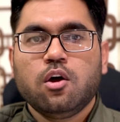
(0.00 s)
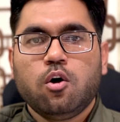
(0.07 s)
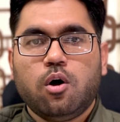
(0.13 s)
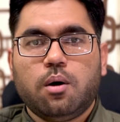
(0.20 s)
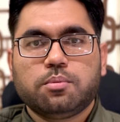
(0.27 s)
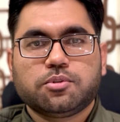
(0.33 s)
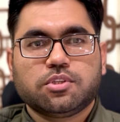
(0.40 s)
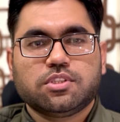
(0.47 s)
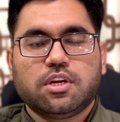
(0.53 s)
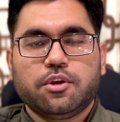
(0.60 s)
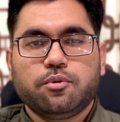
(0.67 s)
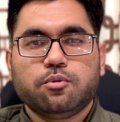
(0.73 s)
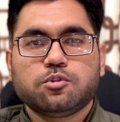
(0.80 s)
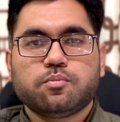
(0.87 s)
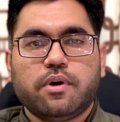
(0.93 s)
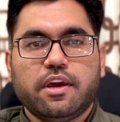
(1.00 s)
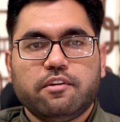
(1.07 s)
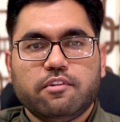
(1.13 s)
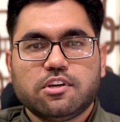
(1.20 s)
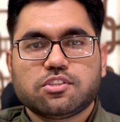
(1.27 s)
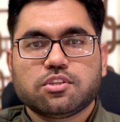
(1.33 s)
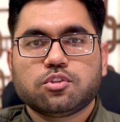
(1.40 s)
Options are used by
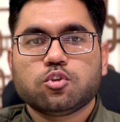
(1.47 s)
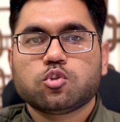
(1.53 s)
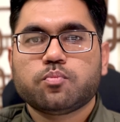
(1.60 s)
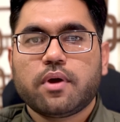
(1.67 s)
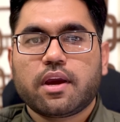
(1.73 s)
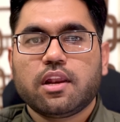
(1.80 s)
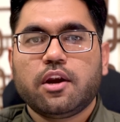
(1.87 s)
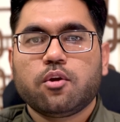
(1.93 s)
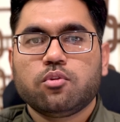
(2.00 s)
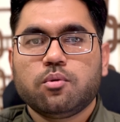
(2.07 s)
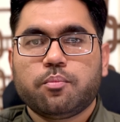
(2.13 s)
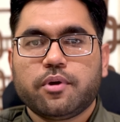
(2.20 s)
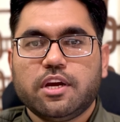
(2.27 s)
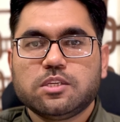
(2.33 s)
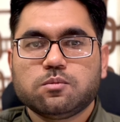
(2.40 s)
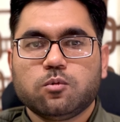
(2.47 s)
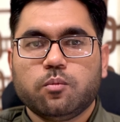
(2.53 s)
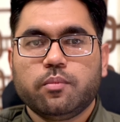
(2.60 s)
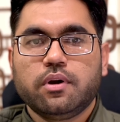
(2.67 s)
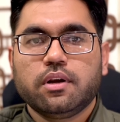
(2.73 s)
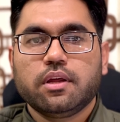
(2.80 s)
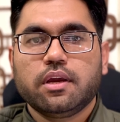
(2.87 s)
investors to speculate on the price
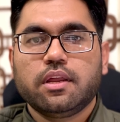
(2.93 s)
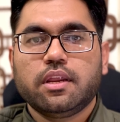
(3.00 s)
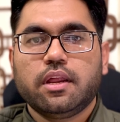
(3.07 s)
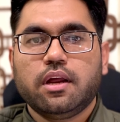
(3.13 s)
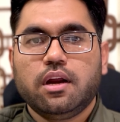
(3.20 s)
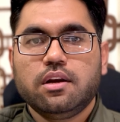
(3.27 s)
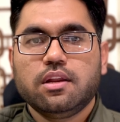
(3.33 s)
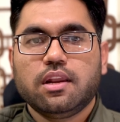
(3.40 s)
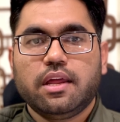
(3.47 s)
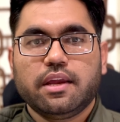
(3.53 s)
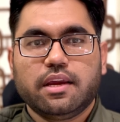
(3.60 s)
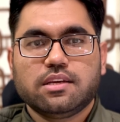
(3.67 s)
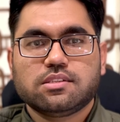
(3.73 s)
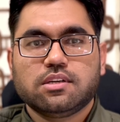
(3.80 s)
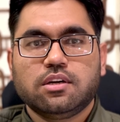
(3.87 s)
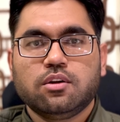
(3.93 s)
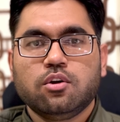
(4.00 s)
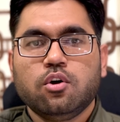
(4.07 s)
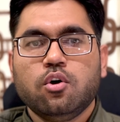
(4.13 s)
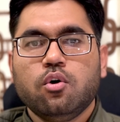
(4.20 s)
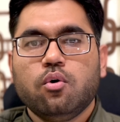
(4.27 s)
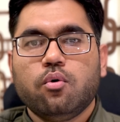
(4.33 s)
movement in an underlying asset
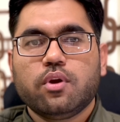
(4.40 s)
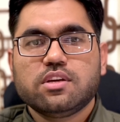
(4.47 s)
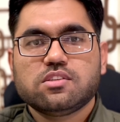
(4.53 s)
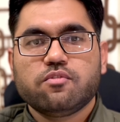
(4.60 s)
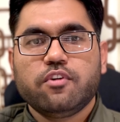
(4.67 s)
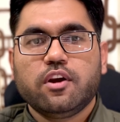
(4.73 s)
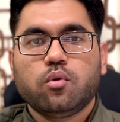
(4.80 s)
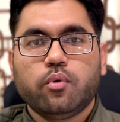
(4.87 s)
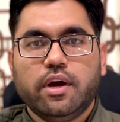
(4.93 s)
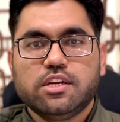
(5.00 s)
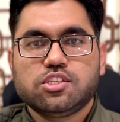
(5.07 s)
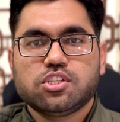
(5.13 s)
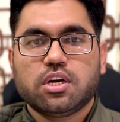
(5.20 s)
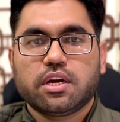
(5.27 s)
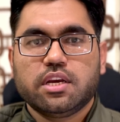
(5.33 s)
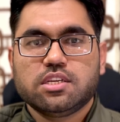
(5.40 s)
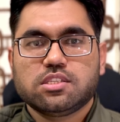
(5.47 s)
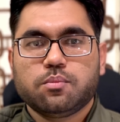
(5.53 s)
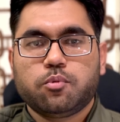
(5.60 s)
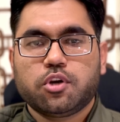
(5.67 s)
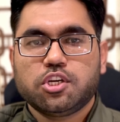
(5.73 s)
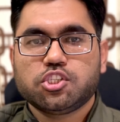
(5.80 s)
or as a way to hedge against the
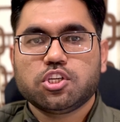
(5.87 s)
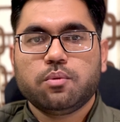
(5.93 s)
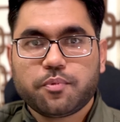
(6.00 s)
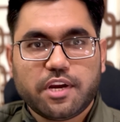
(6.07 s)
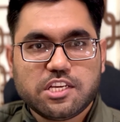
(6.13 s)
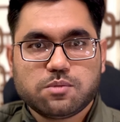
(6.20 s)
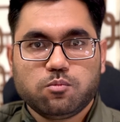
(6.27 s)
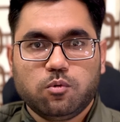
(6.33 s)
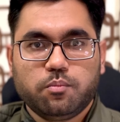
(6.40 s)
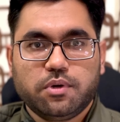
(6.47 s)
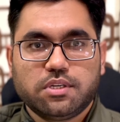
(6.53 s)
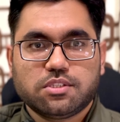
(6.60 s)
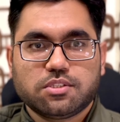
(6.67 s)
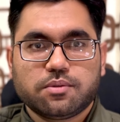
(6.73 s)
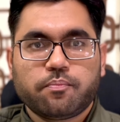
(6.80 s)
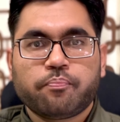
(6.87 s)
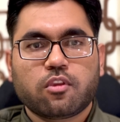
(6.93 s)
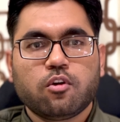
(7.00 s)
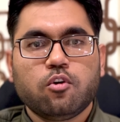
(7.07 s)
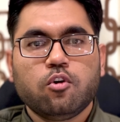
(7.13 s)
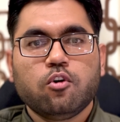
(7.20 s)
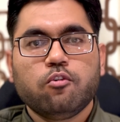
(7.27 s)
potential price movements.
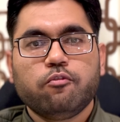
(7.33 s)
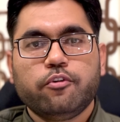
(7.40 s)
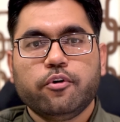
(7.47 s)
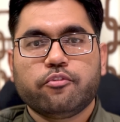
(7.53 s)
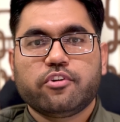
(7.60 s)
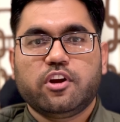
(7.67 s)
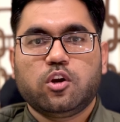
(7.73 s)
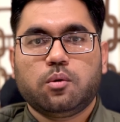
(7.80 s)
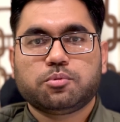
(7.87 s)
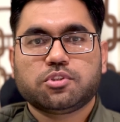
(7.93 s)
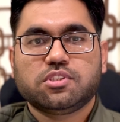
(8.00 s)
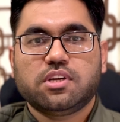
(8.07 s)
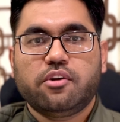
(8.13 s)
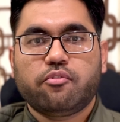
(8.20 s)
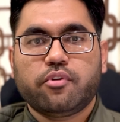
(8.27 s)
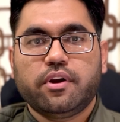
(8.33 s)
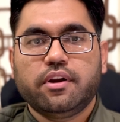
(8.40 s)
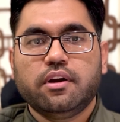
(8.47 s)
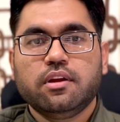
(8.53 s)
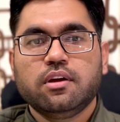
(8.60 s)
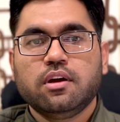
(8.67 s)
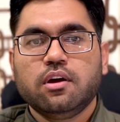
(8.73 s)
Future and options are
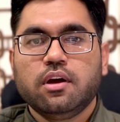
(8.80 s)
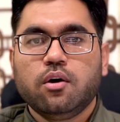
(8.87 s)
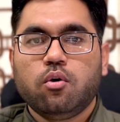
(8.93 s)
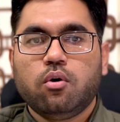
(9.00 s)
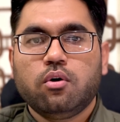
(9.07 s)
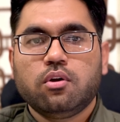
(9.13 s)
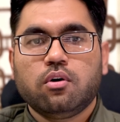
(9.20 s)
traded on